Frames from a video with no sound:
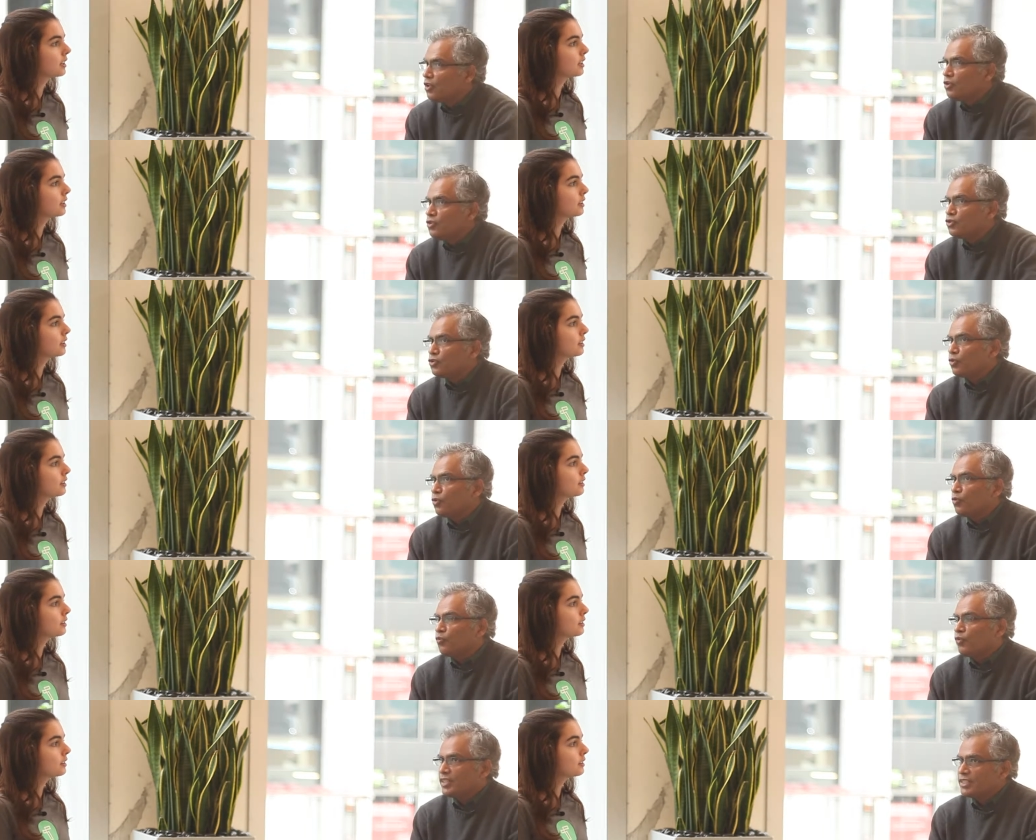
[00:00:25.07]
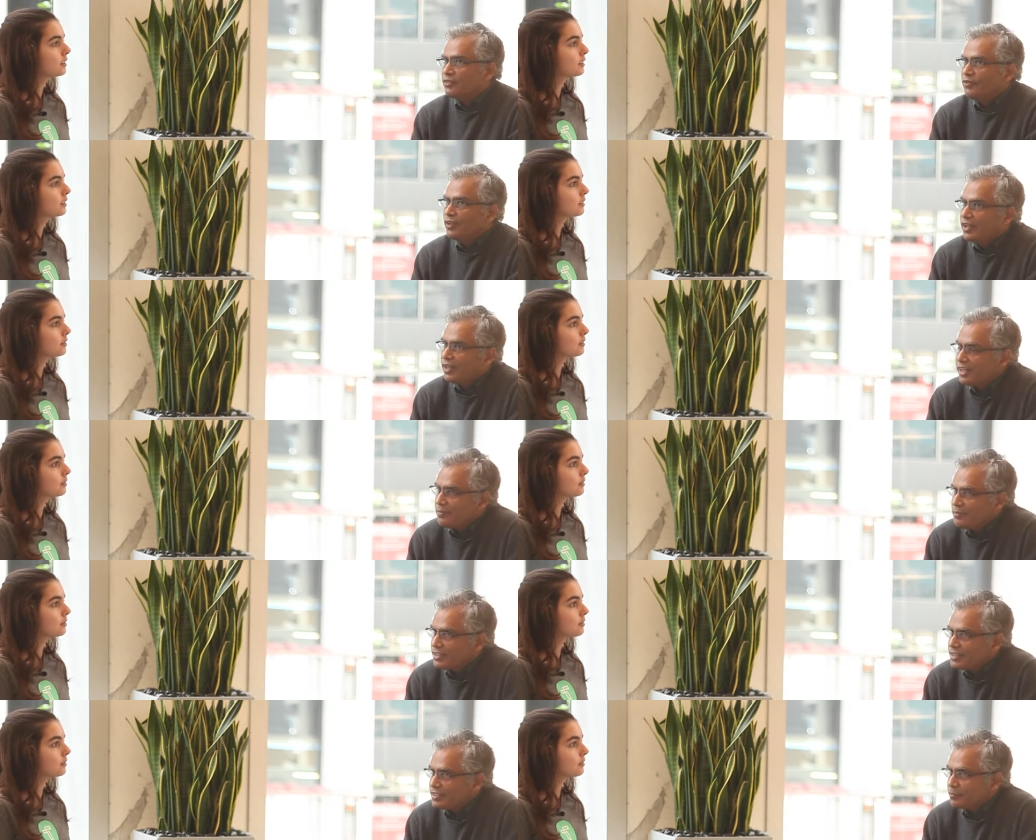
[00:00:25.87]
Speaker 1: So first of all, let
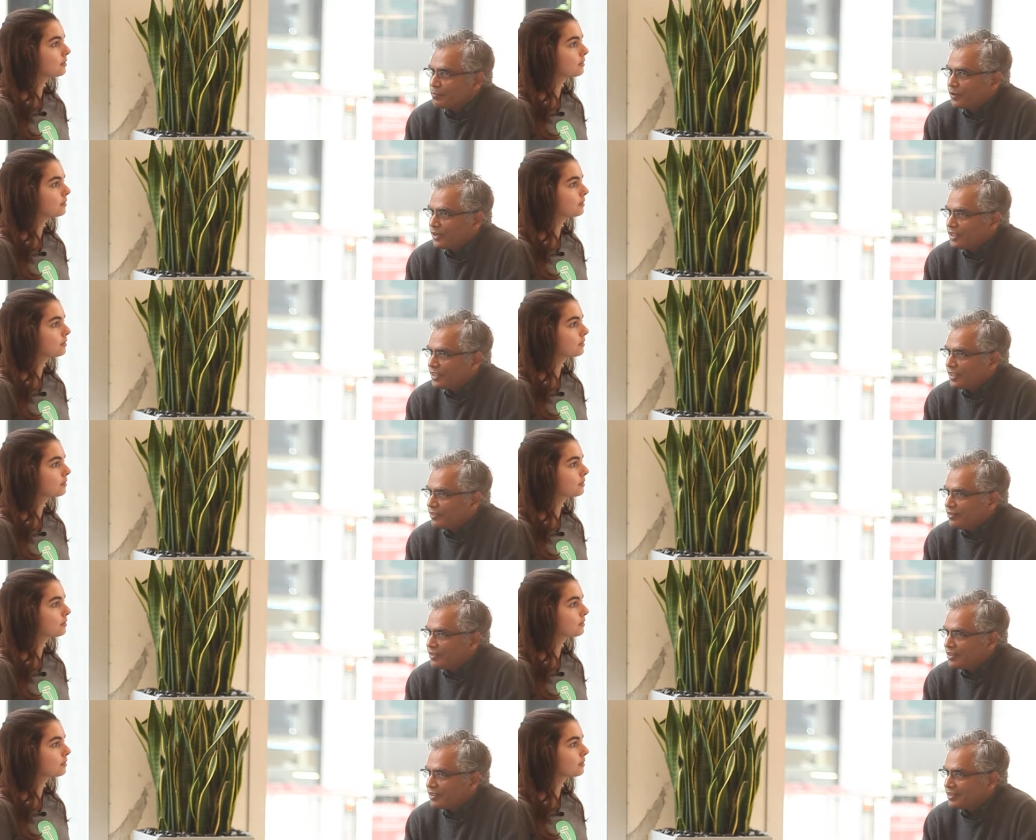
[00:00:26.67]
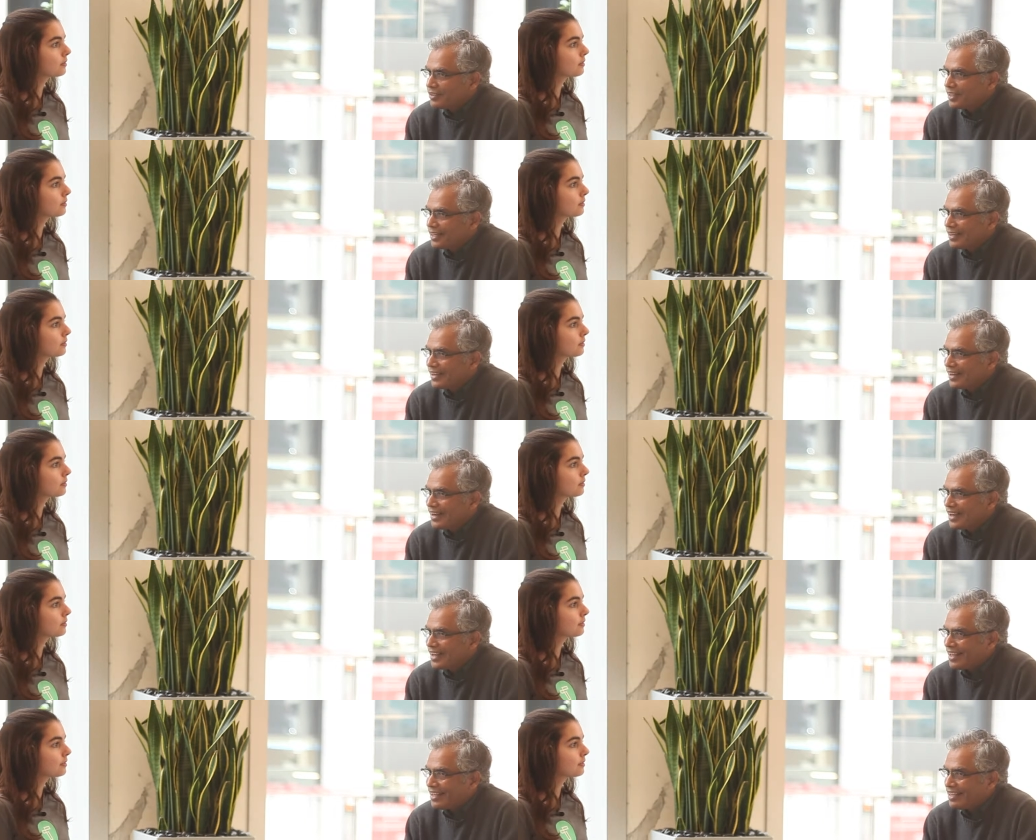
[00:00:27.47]
me just point out that
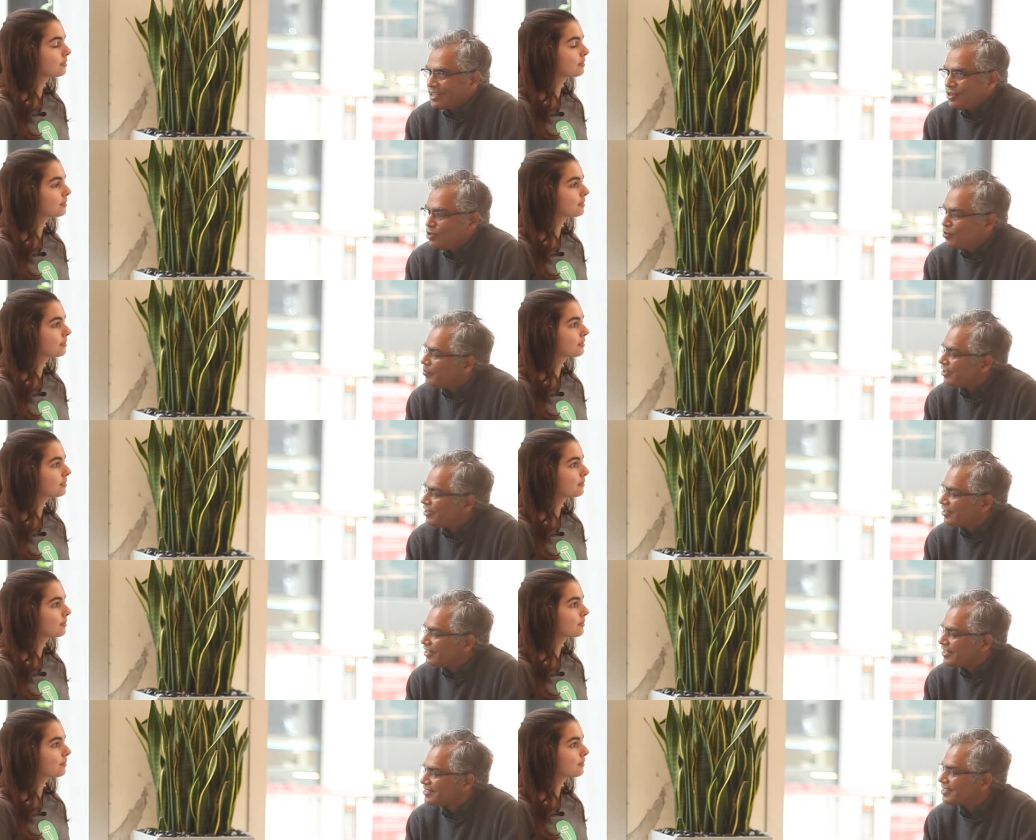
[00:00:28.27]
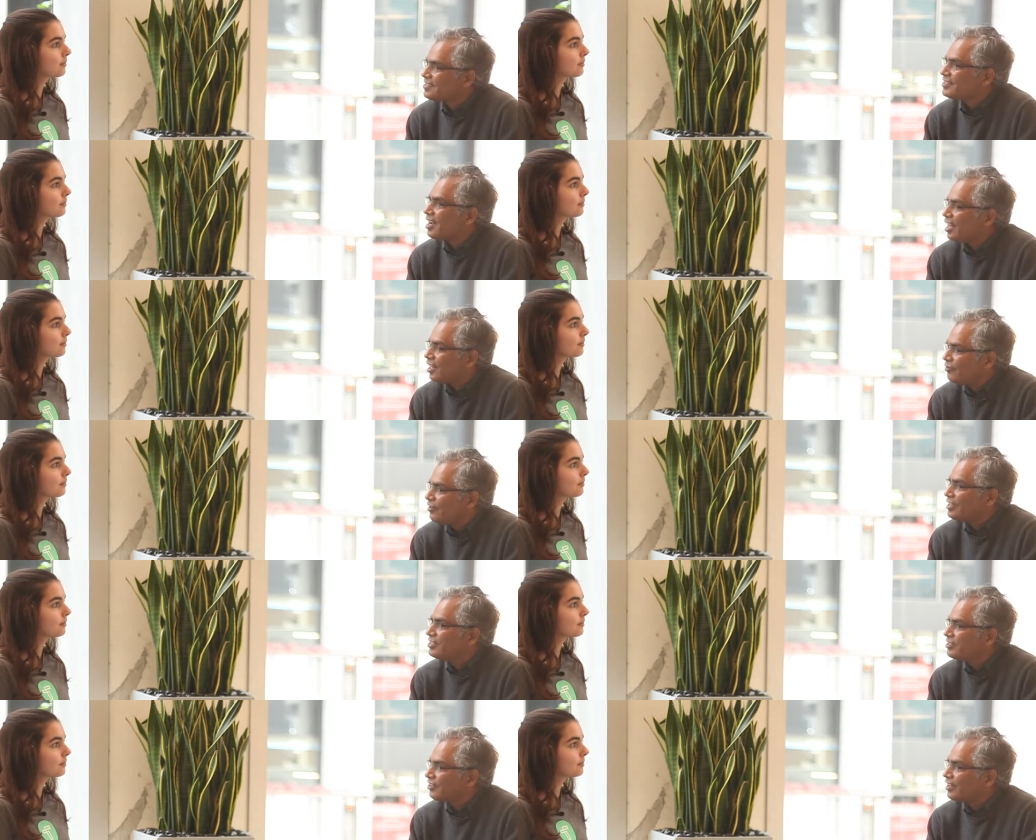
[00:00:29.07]
human race has
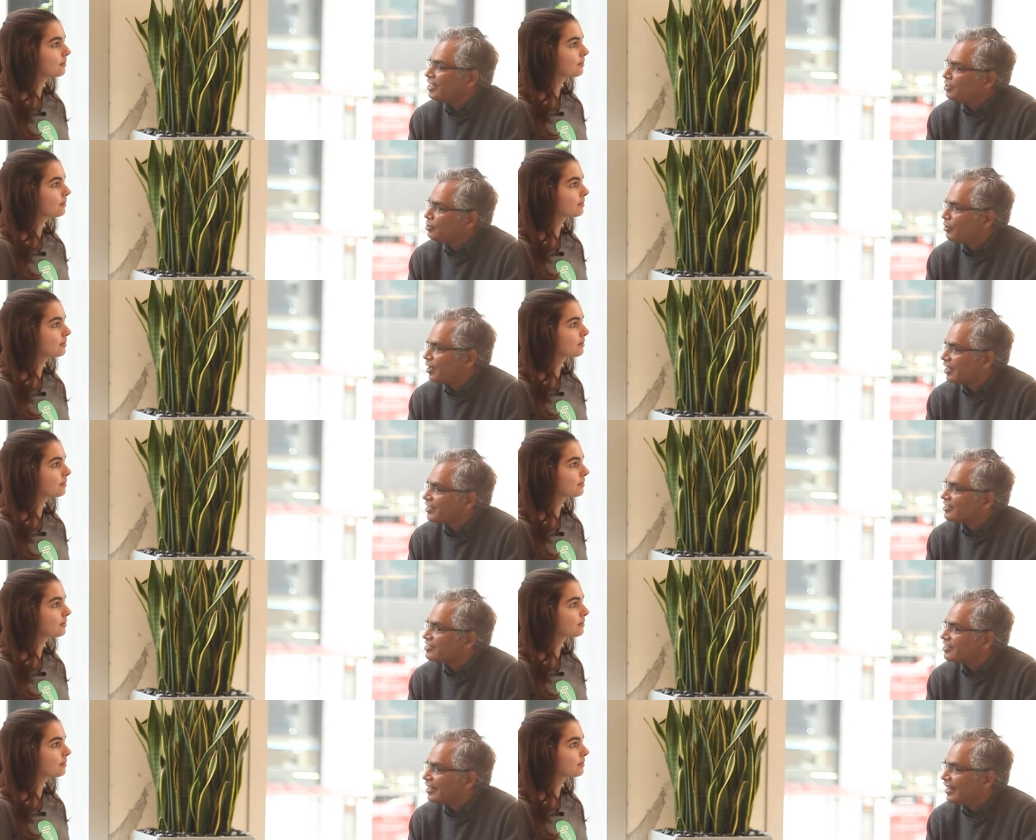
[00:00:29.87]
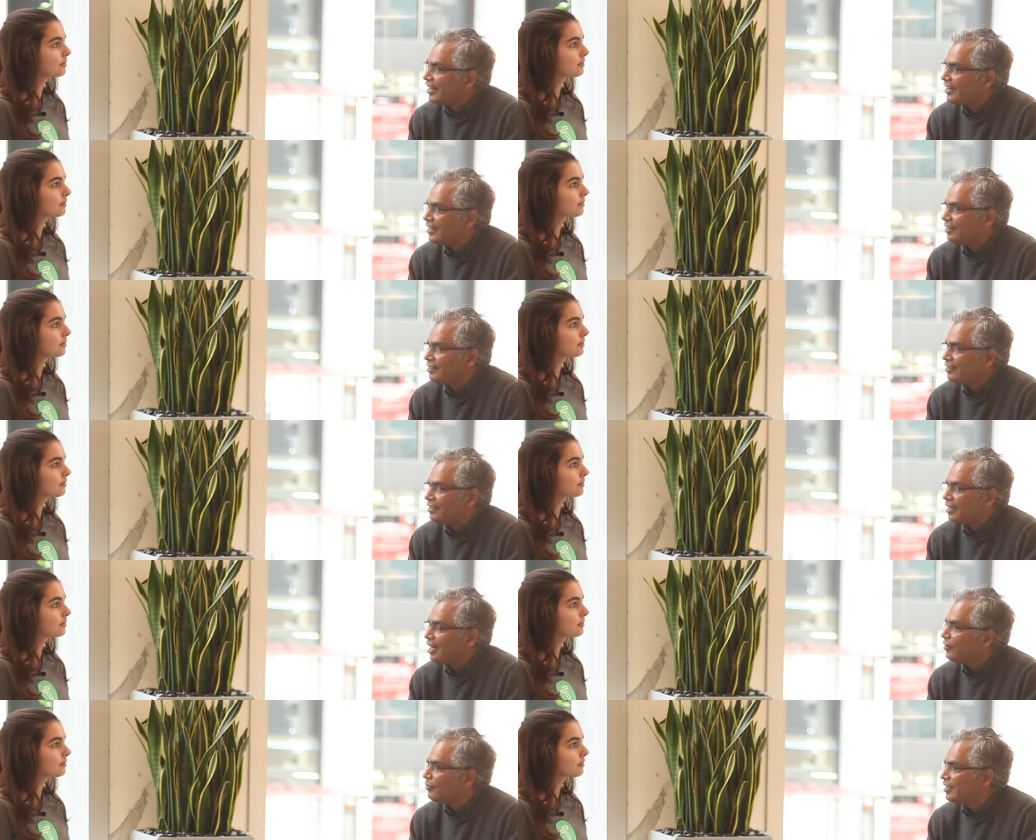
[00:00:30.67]
always tried to understand how